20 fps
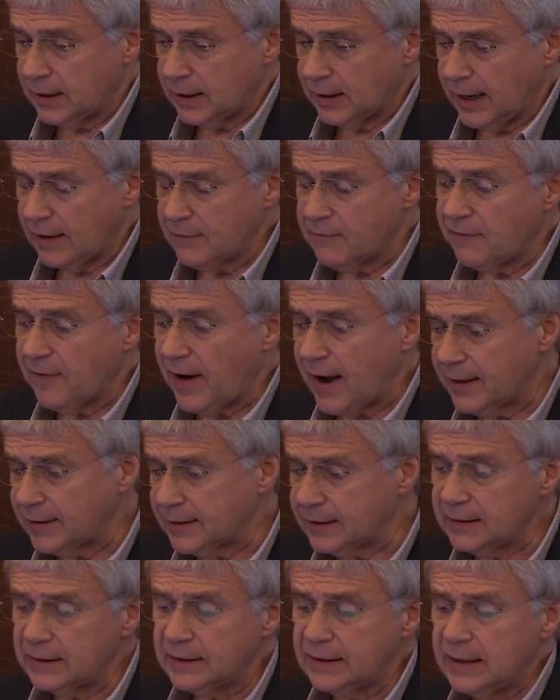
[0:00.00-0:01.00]
And
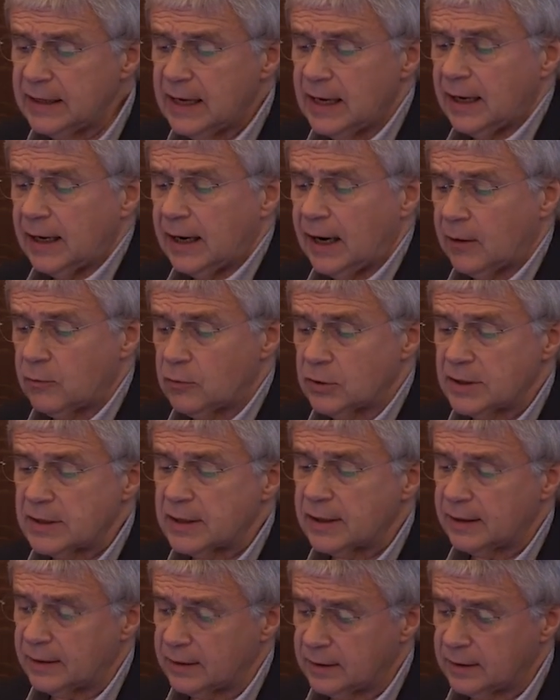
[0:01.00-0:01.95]
finally, I would